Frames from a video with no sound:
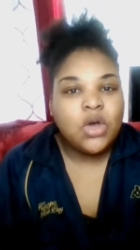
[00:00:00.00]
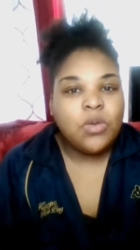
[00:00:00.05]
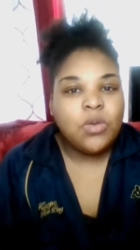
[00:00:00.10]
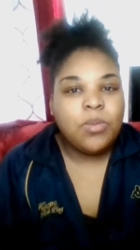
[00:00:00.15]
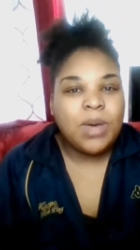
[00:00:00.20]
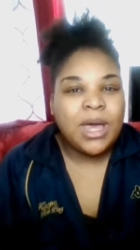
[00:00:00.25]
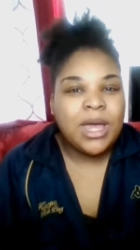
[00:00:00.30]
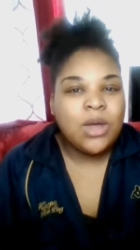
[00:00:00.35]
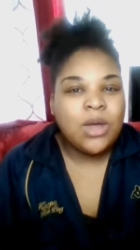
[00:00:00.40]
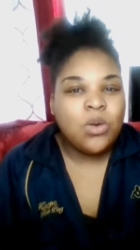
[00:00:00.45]

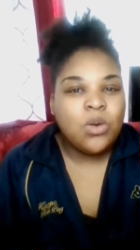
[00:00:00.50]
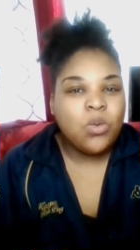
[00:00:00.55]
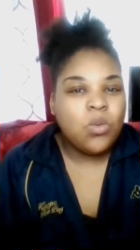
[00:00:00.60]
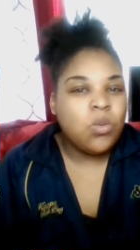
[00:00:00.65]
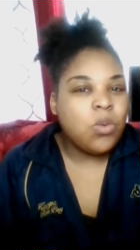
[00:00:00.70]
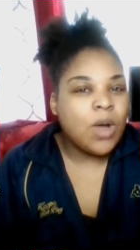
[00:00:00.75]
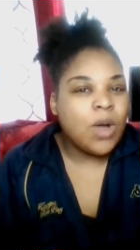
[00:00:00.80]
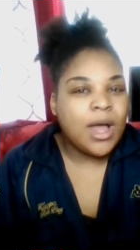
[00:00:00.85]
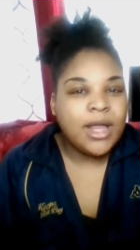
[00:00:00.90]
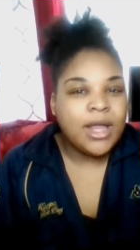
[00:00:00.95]
but
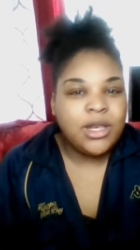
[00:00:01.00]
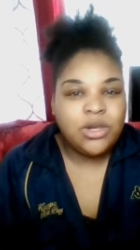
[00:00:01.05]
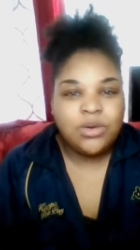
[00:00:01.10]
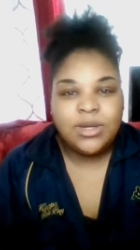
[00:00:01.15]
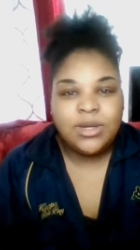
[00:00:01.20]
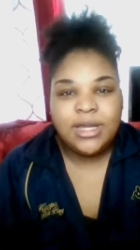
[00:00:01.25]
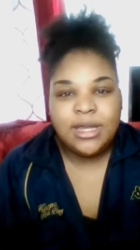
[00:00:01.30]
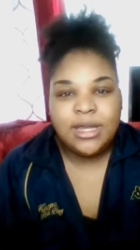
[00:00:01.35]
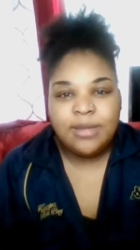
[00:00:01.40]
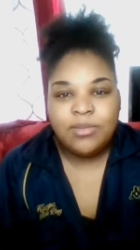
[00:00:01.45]
why do you
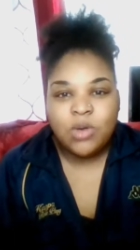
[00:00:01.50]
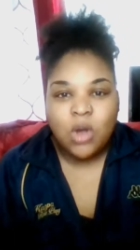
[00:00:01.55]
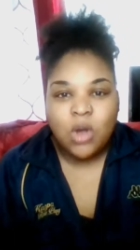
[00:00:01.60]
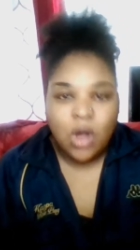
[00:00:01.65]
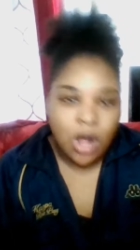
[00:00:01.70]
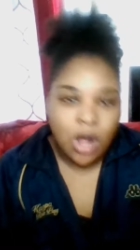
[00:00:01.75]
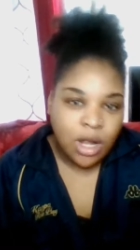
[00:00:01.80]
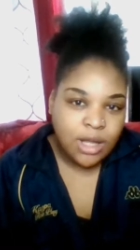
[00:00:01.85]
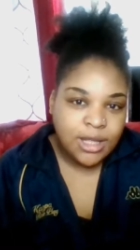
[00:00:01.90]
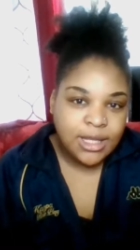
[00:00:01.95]
keep
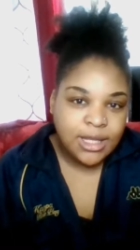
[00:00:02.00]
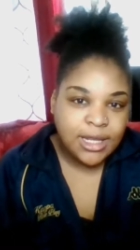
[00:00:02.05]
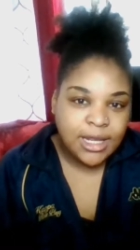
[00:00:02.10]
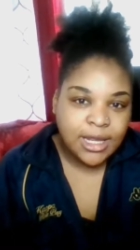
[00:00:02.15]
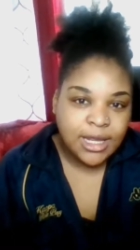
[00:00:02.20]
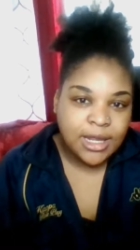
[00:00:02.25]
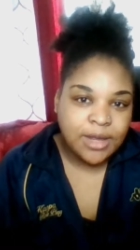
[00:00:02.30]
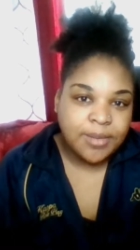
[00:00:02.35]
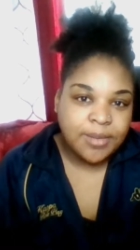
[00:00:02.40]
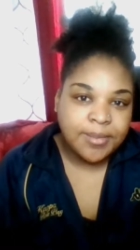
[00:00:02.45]
calling
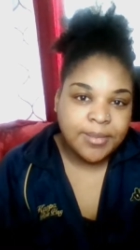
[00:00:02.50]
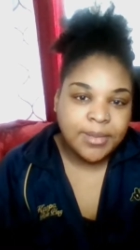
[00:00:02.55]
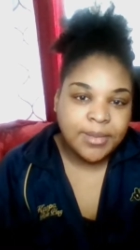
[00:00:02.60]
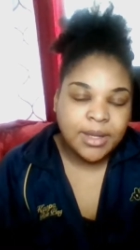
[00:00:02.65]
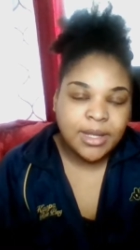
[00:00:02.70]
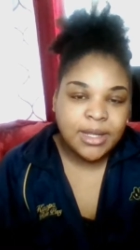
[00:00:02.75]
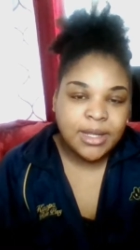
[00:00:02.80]
him?